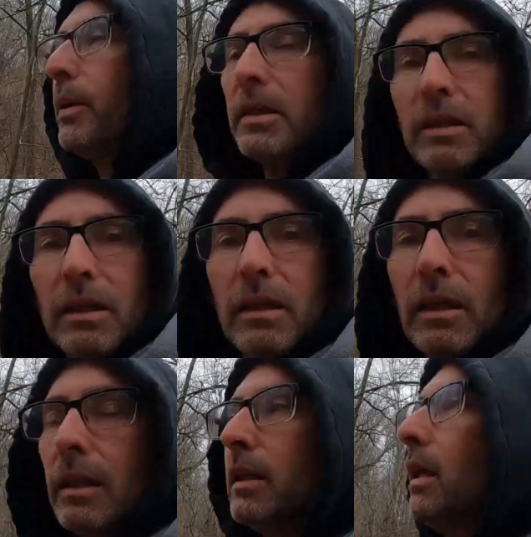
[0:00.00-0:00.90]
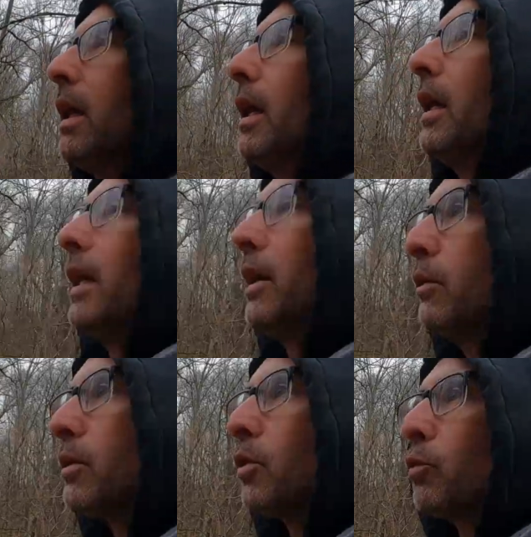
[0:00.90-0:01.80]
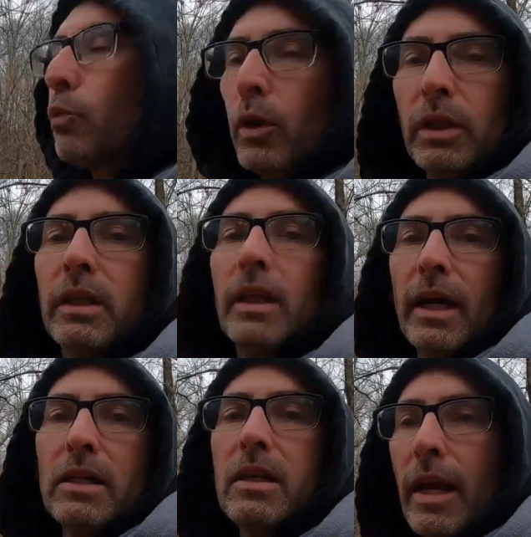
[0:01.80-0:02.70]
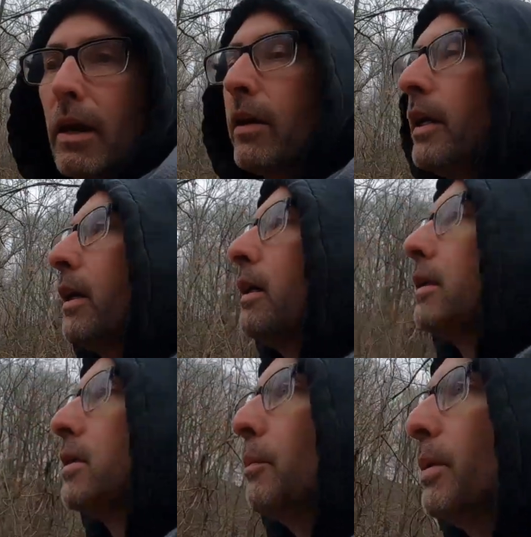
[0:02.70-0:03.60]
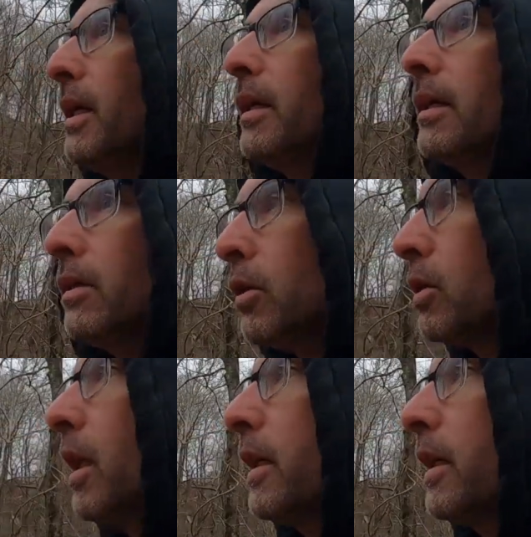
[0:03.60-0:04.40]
picnicking. It was a really nice area to be in. It looked